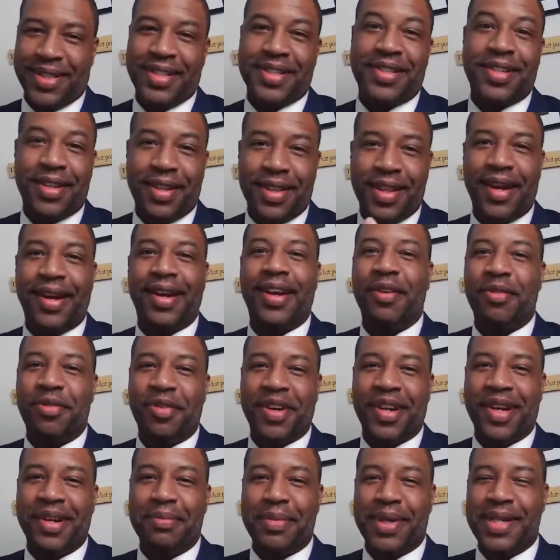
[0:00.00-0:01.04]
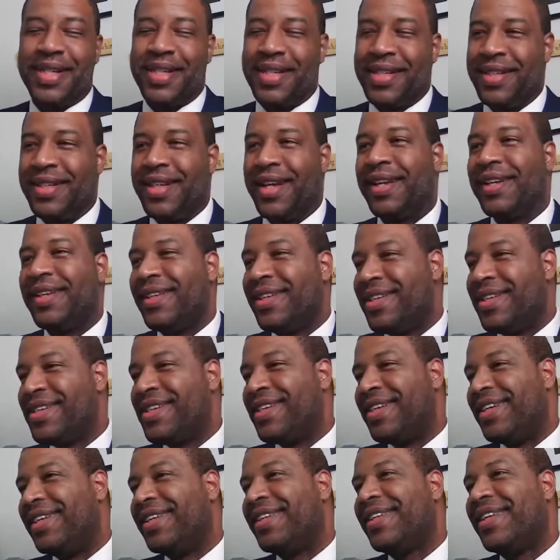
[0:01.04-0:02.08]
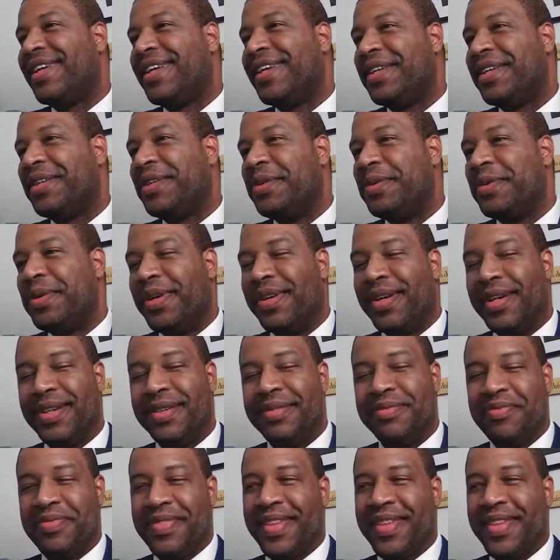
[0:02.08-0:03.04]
So thank you for that message. I did see it. Don't worry.